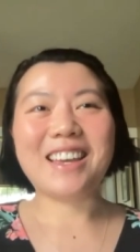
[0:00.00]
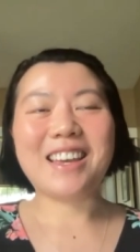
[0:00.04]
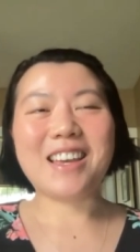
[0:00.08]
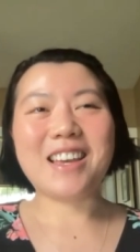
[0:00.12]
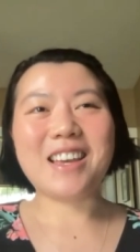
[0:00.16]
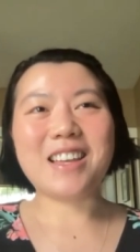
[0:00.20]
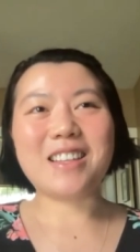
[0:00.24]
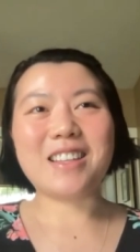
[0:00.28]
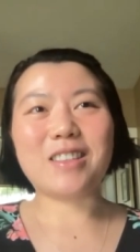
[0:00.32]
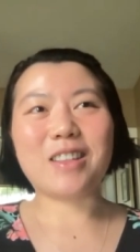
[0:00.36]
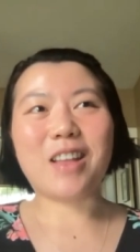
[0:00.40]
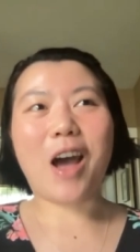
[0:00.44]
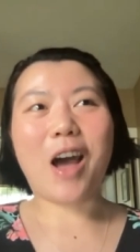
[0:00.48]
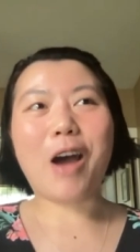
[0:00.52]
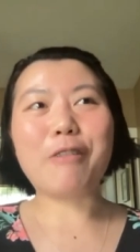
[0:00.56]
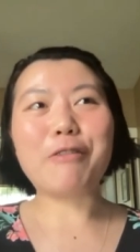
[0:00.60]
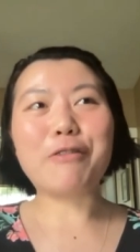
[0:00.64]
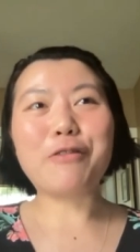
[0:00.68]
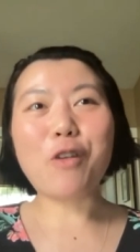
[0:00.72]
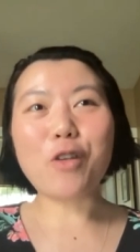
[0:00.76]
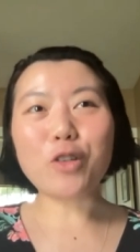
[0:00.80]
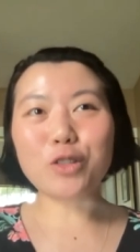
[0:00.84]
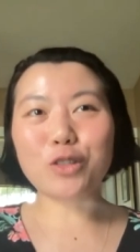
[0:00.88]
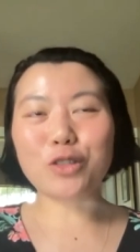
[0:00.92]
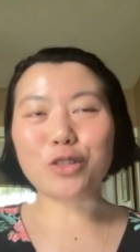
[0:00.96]
And
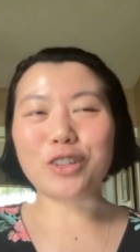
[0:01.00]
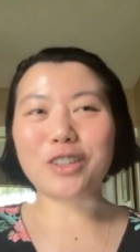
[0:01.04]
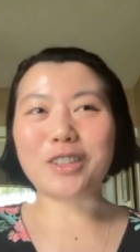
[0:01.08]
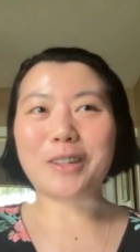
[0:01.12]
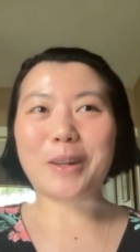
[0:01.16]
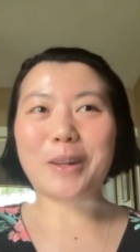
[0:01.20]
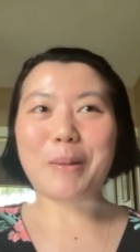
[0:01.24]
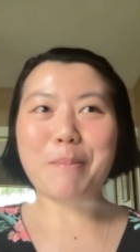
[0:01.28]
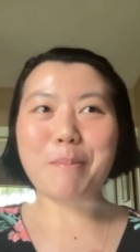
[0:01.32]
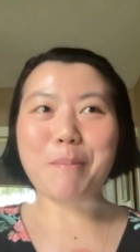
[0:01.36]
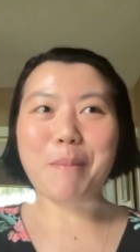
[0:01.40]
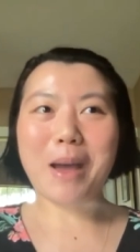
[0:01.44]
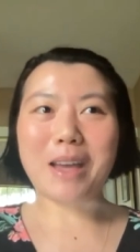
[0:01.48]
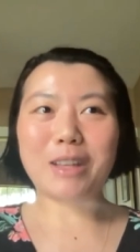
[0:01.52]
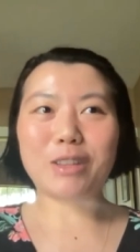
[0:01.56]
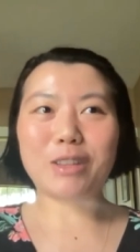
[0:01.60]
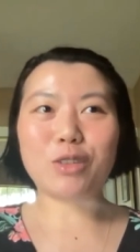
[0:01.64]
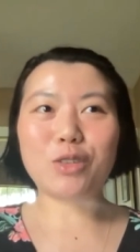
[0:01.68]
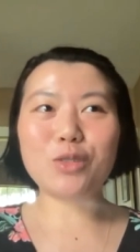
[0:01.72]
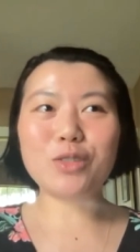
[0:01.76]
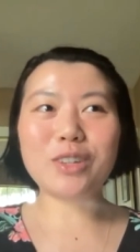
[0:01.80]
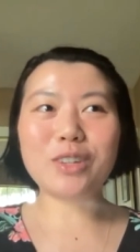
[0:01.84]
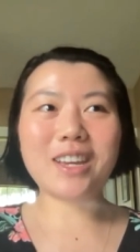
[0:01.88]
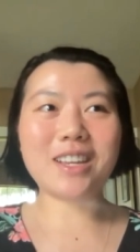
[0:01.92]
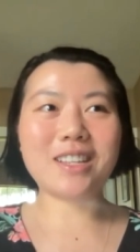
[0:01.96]
unfortunately, my
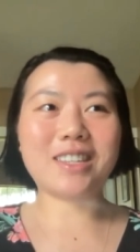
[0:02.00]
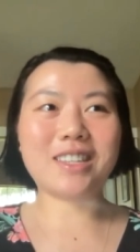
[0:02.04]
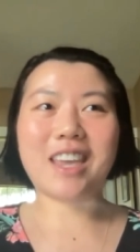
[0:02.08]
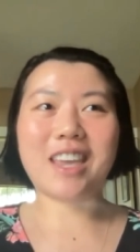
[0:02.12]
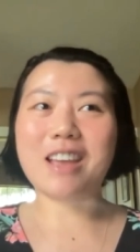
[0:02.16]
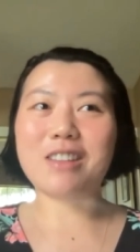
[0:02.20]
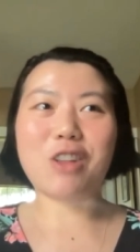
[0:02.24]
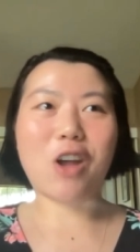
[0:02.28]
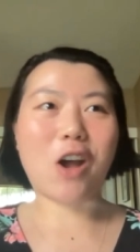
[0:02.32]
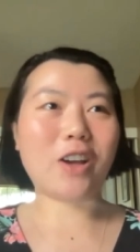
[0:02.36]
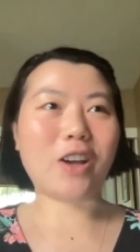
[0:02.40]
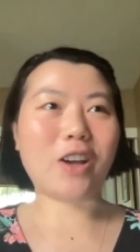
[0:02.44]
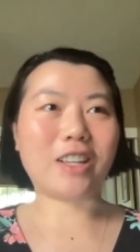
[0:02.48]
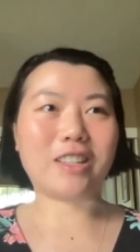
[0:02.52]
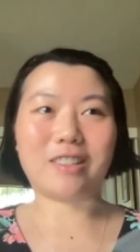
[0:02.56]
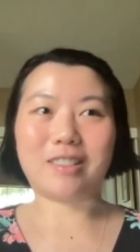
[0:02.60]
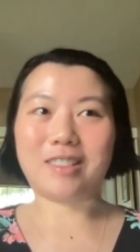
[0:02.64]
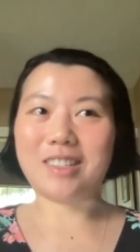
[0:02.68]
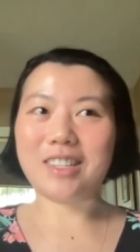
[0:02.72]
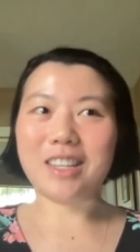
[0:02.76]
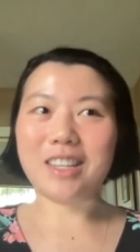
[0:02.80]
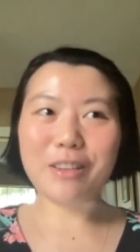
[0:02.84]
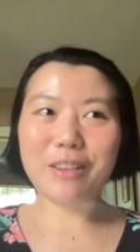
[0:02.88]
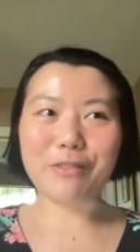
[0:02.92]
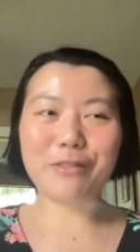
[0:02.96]
two kids cannot eat the
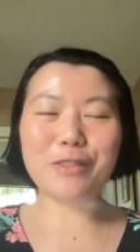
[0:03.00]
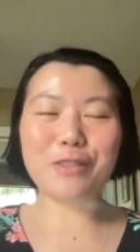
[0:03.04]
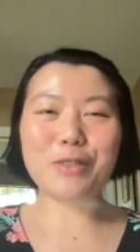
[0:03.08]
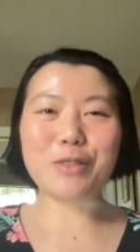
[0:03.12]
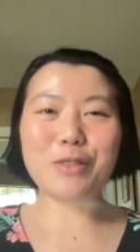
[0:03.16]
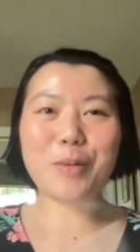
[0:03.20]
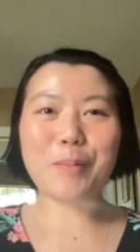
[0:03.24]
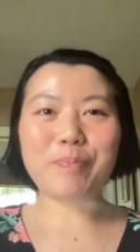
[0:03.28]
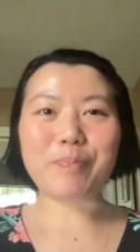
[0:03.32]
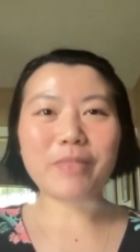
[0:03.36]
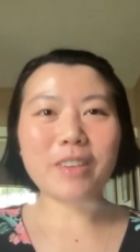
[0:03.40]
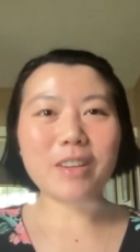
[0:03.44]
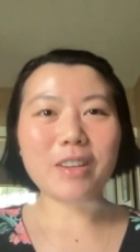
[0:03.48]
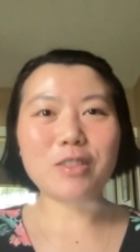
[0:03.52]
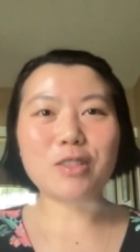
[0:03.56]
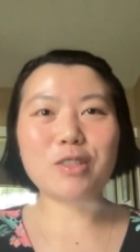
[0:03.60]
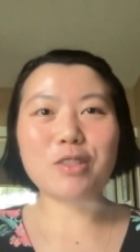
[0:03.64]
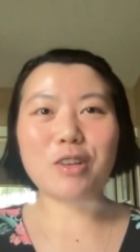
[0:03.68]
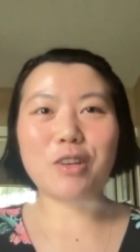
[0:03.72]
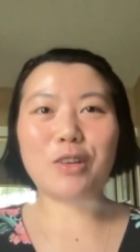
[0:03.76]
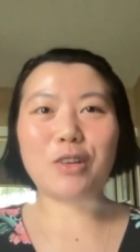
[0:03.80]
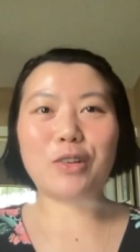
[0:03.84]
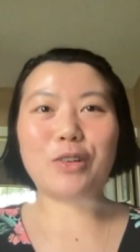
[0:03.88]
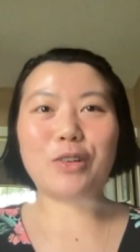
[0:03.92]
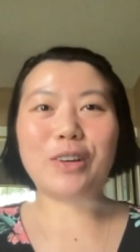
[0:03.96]
seafood.
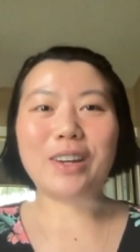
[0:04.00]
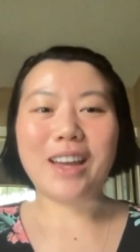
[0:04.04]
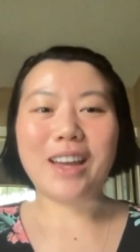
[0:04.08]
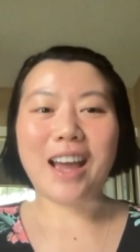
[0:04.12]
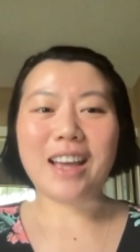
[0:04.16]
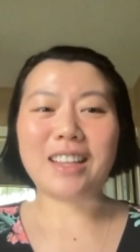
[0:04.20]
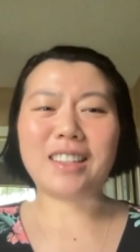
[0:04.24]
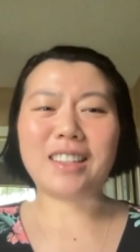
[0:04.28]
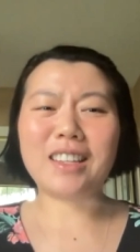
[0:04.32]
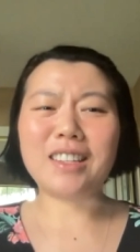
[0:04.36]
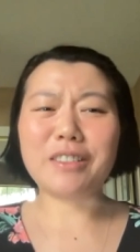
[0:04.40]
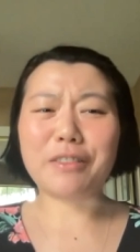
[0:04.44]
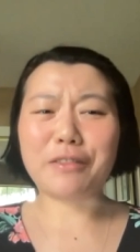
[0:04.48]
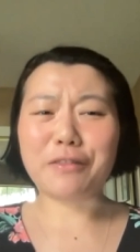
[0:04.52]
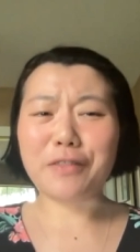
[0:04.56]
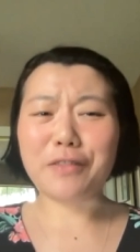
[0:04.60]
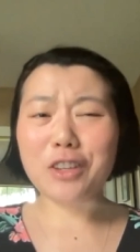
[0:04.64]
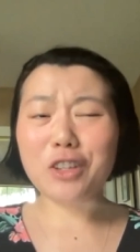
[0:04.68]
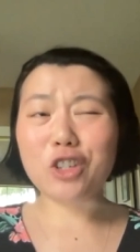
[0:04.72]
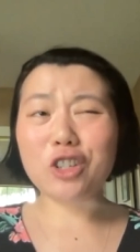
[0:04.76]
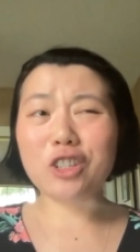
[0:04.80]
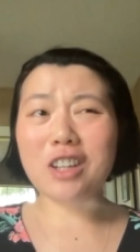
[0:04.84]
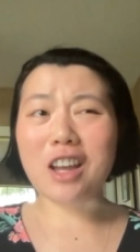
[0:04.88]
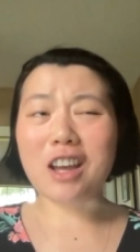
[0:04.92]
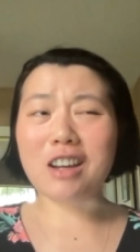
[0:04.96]
So I think the
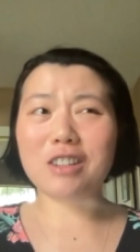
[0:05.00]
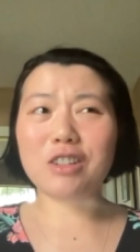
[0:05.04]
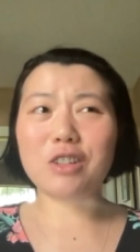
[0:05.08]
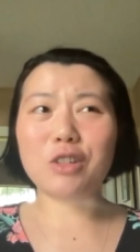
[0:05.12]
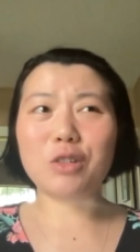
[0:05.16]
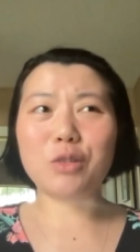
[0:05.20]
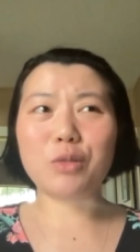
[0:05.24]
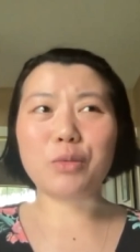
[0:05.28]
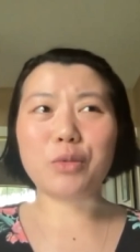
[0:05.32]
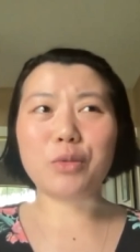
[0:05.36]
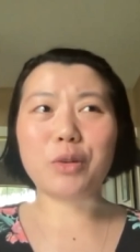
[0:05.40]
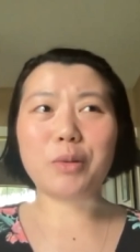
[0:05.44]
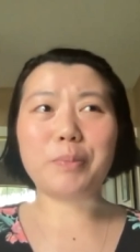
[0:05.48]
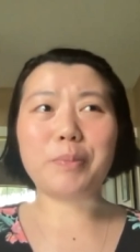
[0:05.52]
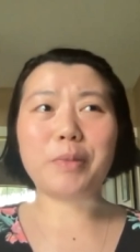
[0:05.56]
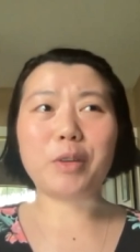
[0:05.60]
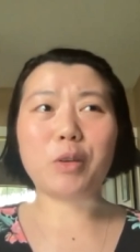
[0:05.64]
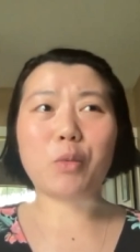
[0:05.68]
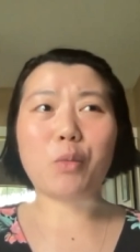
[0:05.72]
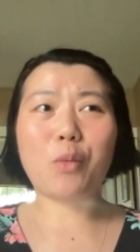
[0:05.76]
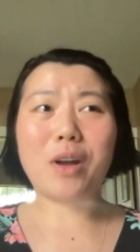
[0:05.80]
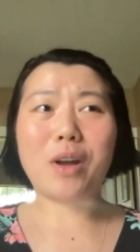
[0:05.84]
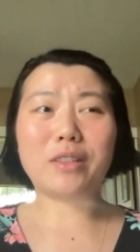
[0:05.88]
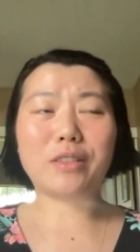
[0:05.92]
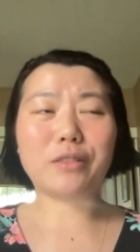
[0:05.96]
fishy taco will be
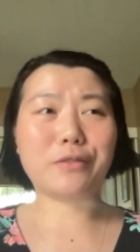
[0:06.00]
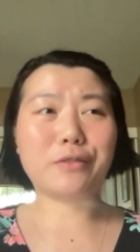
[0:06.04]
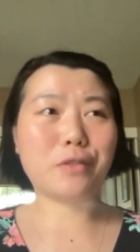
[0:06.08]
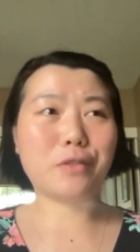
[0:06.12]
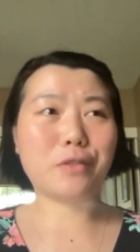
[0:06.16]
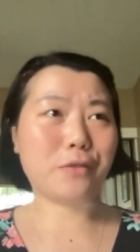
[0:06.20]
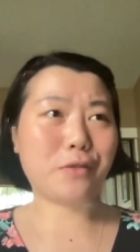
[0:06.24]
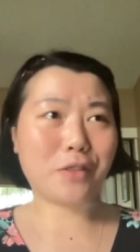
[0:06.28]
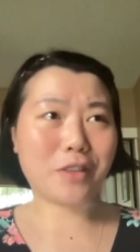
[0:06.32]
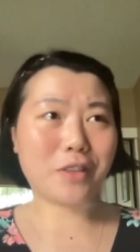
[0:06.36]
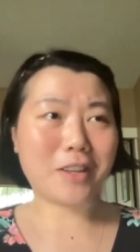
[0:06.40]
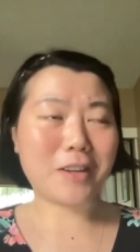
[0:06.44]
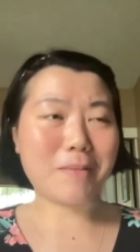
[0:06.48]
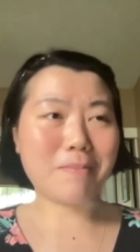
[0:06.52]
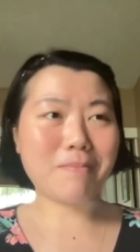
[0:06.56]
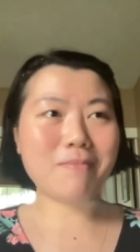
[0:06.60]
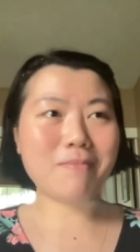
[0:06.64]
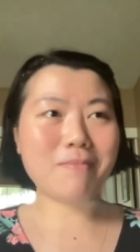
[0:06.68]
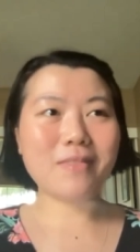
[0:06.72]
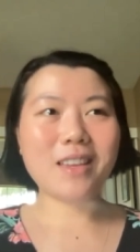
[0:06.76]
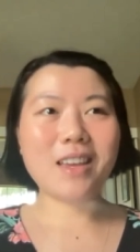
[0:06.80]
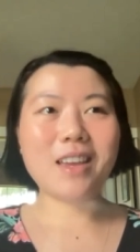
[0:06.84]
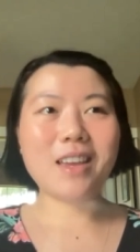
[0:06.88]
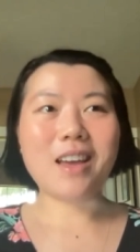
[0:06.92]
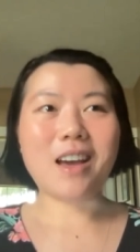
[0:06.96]
wonderful for
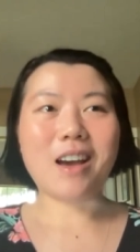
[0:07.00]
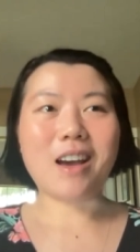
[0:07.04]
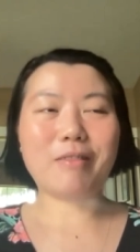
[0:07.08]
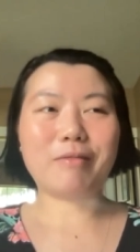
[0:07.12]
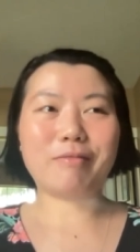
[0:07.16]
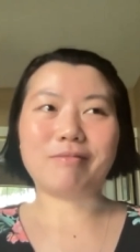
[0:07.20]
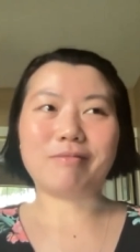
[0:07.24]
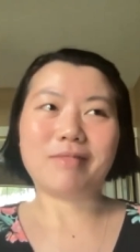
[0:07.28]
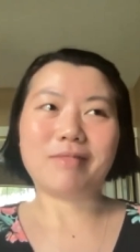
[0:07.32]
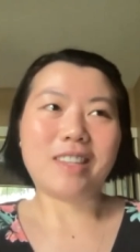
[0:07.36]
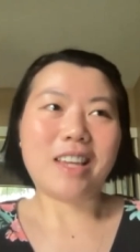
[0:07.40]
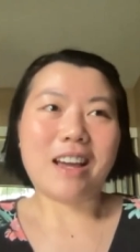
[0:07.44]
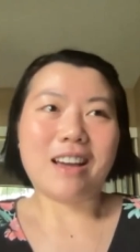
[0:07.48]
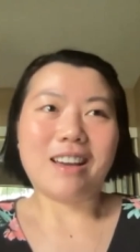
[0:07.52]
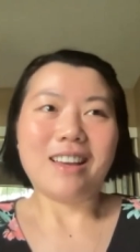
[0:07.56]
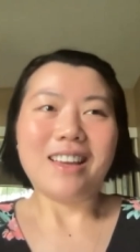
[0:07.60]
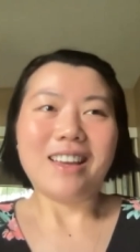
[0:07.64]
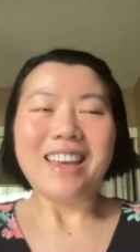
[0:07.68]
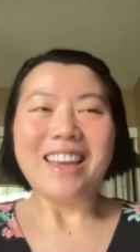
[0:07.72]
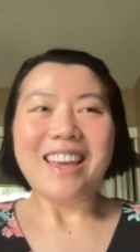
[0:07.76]
them. Um, yeah.